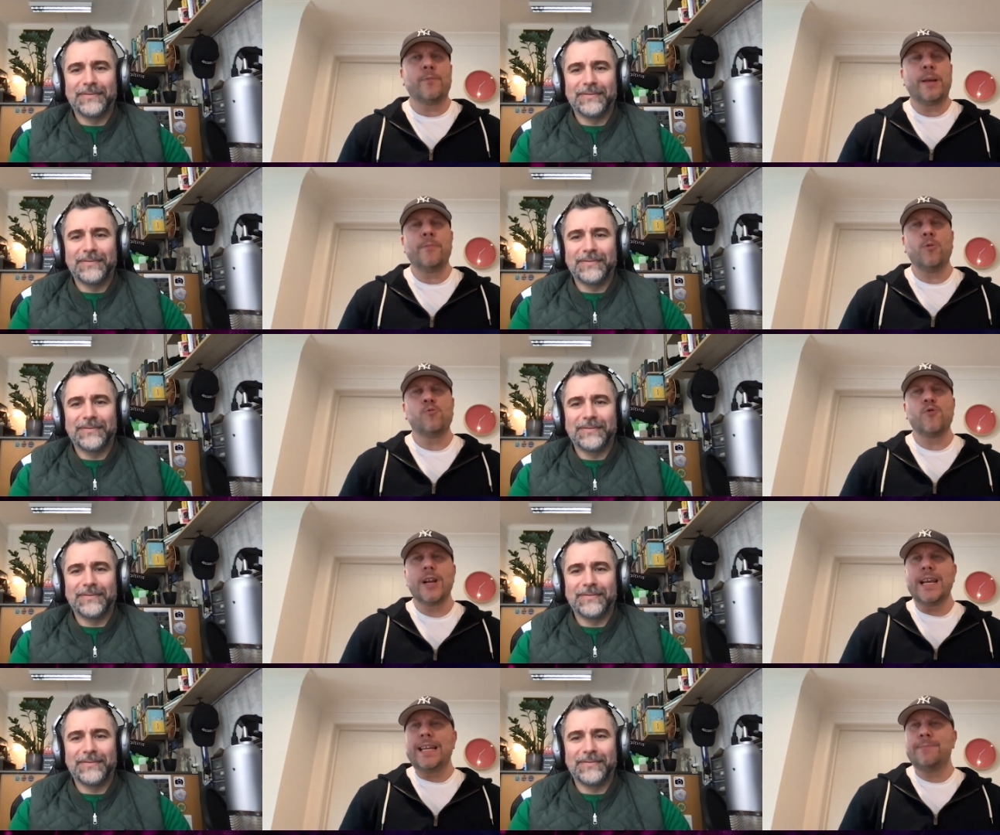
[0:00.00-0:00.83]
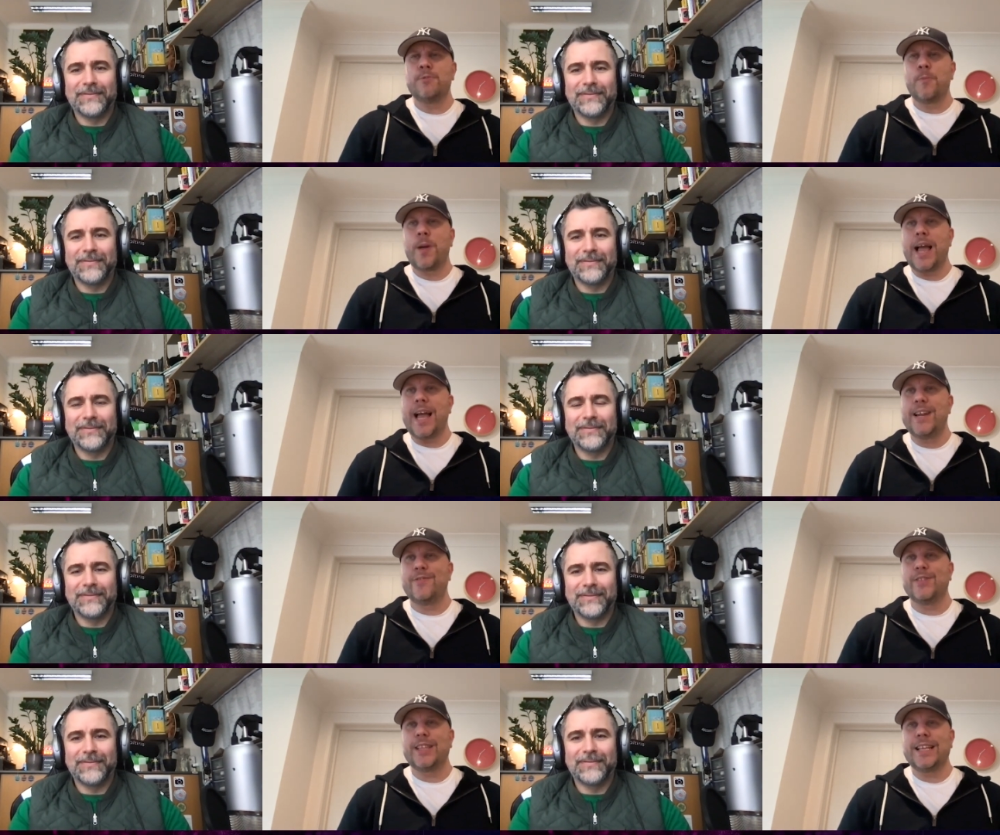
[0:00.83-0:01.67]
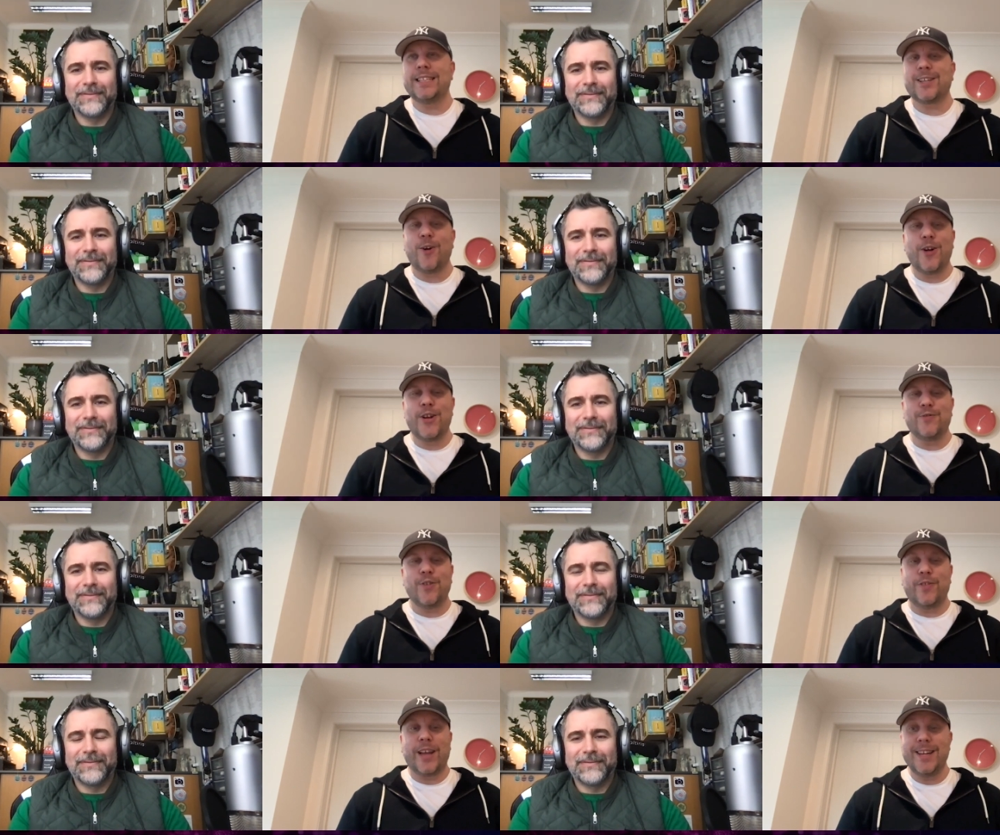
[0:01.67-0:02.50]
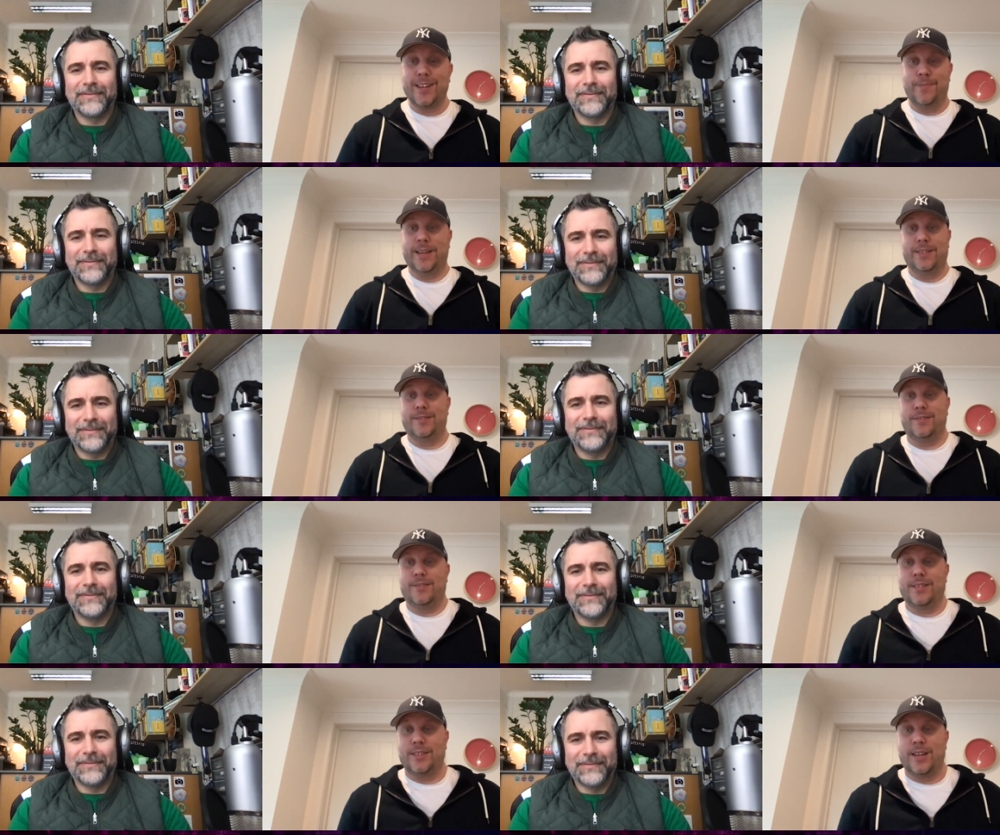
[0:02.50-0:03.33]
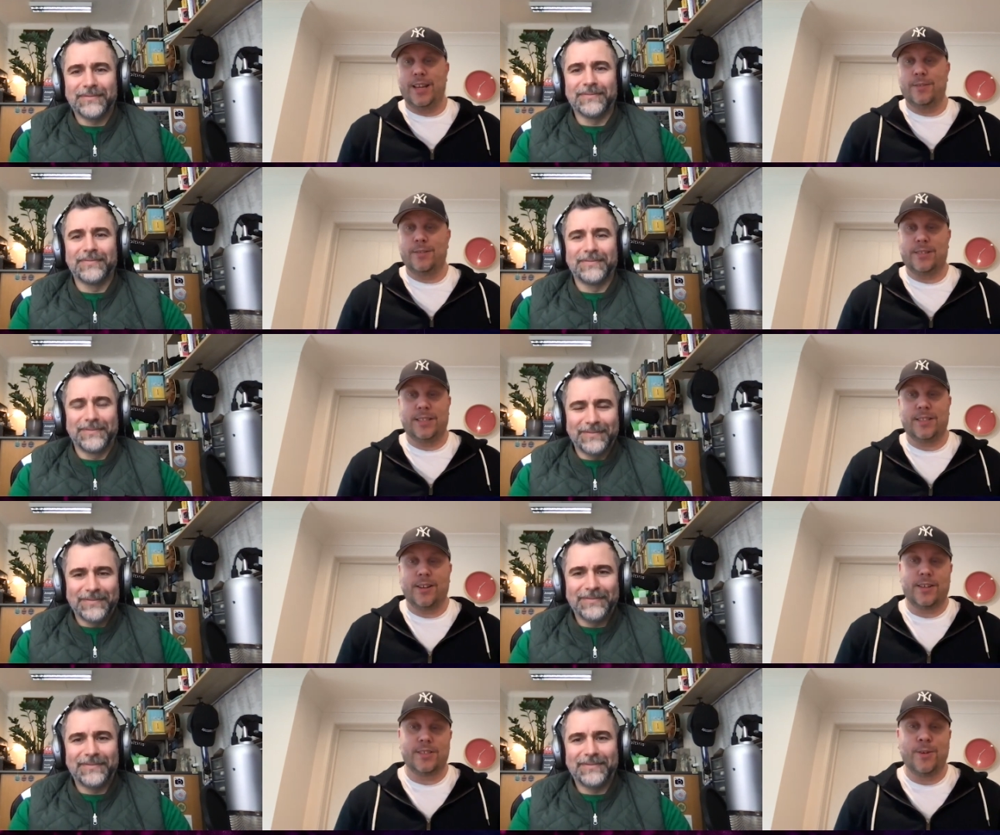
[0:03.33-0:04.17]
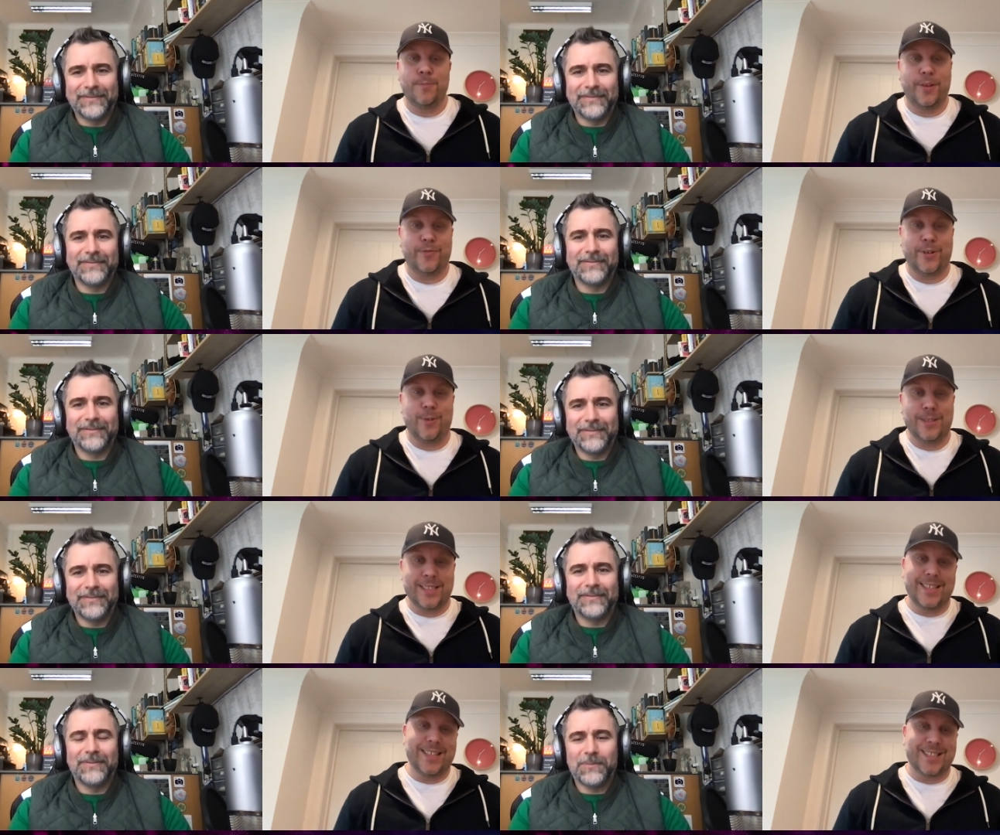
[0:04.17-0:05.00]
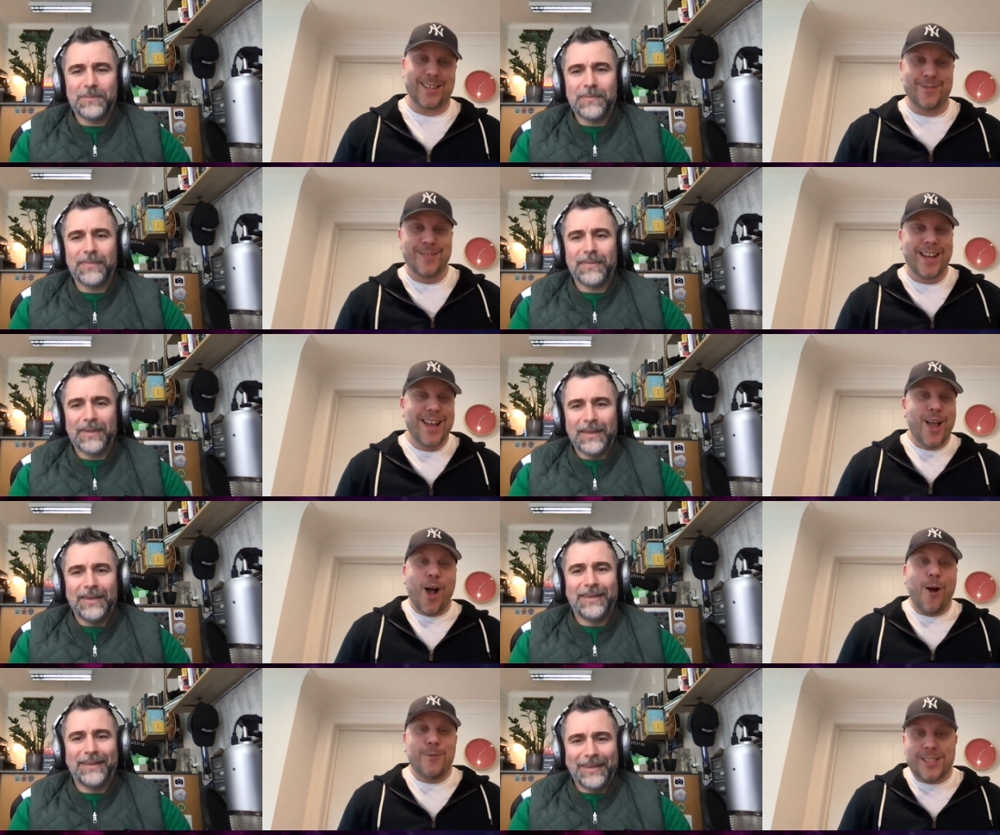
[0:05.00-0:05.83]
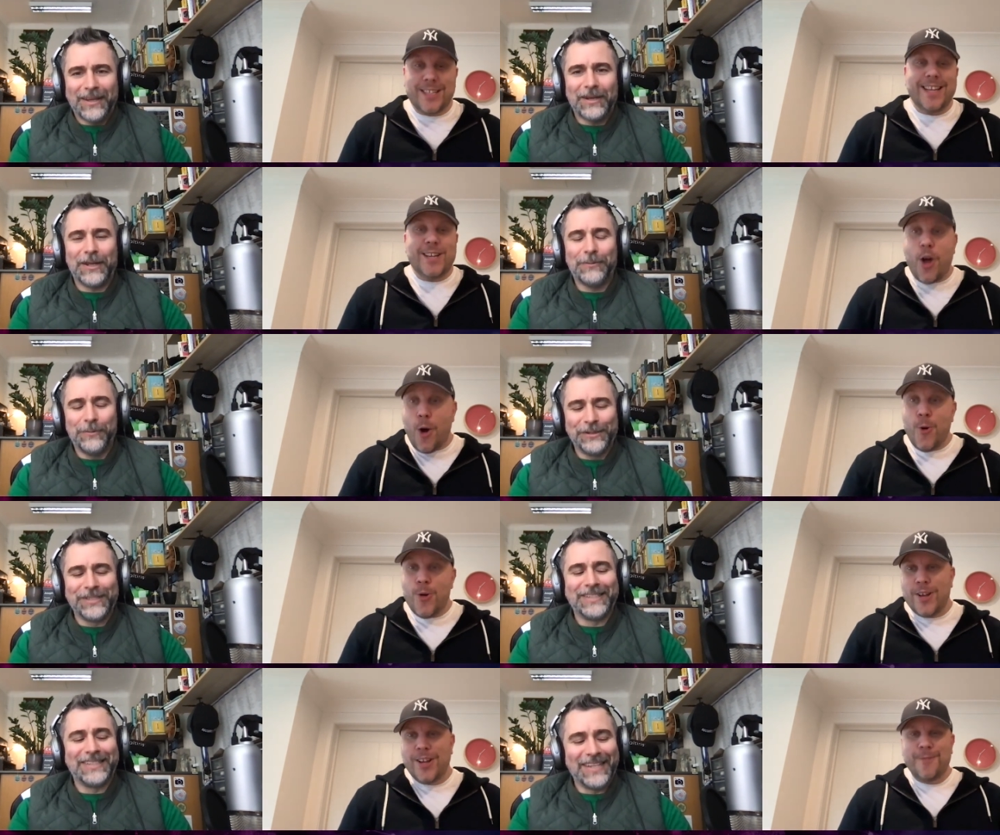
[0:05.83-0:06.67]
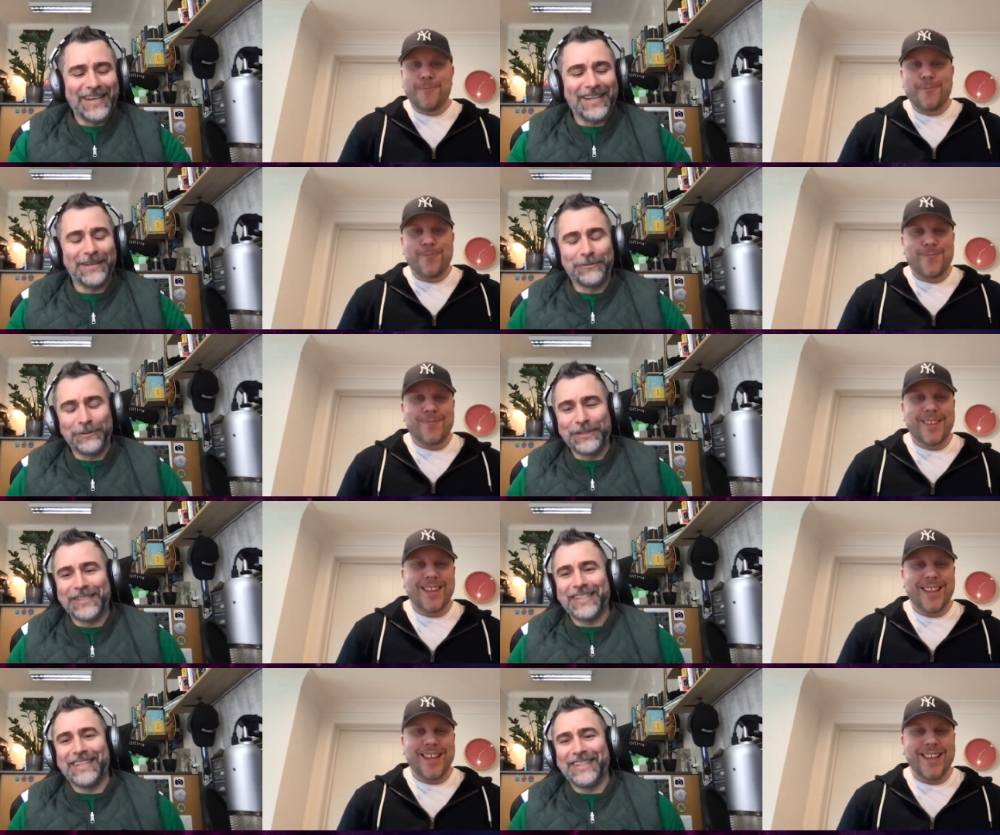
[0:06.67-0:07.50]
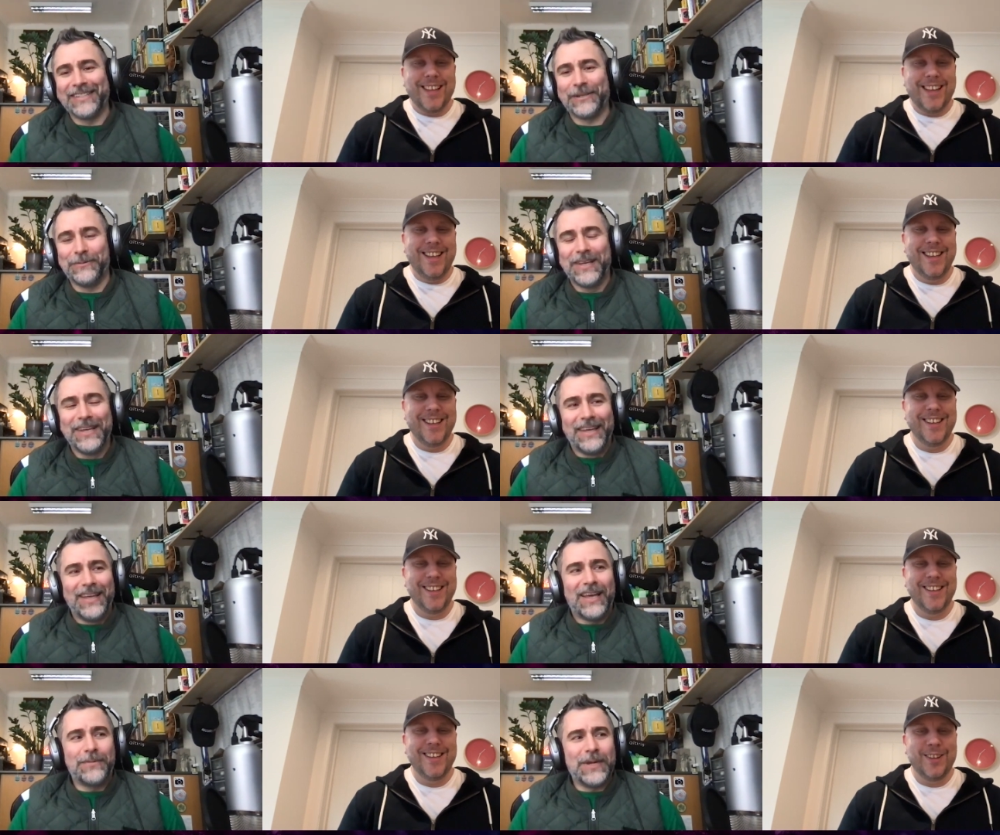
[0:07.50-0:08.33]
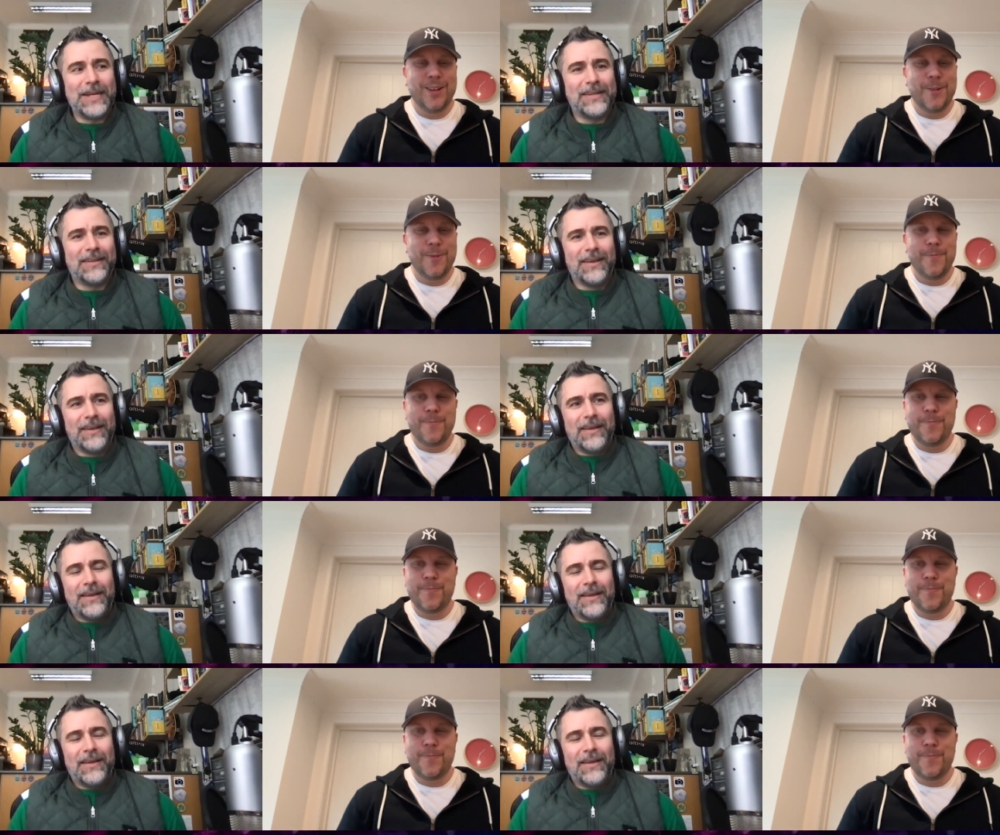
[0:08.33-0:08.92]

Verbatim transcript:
Speaker 1: have people really prepared for this kind of event? I mean, it's like a zombie film, isn't it? So I would
Speaker 2: say it, no. It was indeed. It was. Uh, some, I mean,